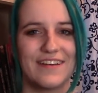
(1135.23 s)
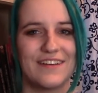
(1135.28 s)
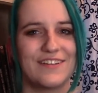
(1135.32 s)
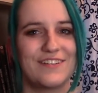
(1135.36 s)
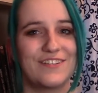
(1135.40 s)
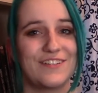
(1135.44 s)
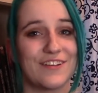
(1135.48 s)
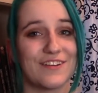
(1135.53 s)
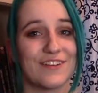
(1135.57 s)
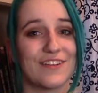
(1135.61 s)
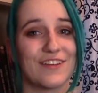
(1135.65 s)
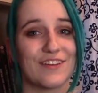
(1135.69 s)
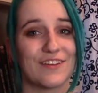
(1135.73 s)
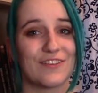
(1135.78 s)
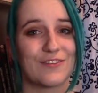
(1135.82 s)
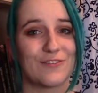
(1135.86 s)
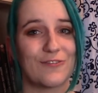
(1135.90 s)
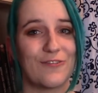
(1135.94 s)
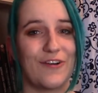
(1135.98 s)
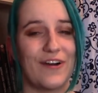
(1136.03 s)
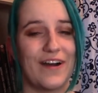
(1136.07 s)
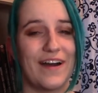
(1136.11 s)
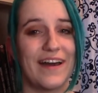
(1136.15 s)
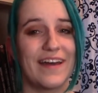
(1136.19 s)
cheerleading
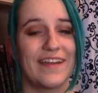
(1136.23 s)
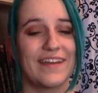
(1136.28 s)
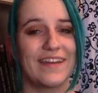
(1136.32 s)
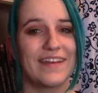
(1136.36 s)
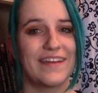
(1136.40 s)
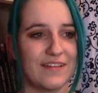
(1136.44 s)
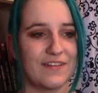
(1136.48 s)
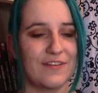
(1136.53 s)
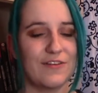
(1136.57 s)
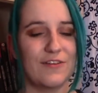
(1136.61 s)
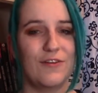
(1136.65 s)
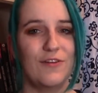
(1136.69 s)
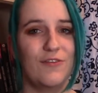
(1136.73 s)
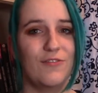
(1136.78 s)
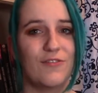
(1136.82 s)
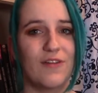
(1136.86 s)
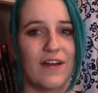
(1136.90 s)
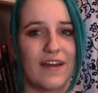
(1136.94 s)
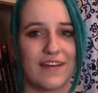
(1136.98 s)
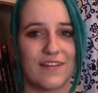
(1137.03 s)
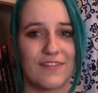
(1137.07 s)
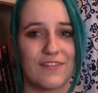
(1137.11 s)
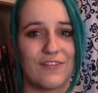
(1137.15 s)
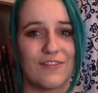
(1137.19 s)
squad who
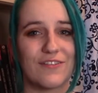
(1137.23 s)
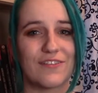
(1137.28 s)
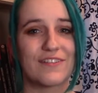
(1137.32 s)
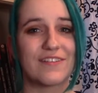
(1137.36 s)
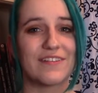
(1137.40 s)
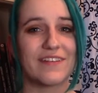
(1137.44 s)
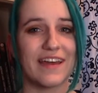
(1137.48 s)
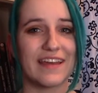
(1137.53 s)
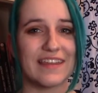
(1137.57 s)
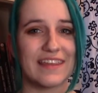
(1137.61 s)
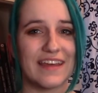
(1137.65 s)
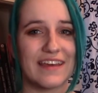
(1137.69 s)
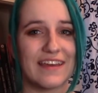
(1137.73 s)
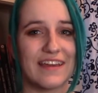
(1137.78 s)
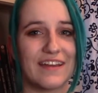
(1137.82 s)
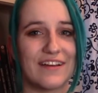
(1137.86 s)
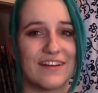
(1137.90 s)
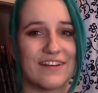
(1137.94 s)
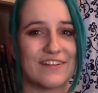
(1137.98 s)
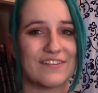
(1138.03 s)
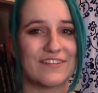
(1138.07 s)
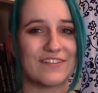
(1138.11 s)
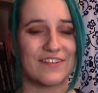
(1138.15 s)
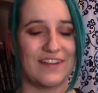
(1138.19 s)
like looked like that
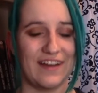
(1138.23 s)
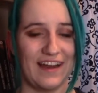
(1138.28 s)
character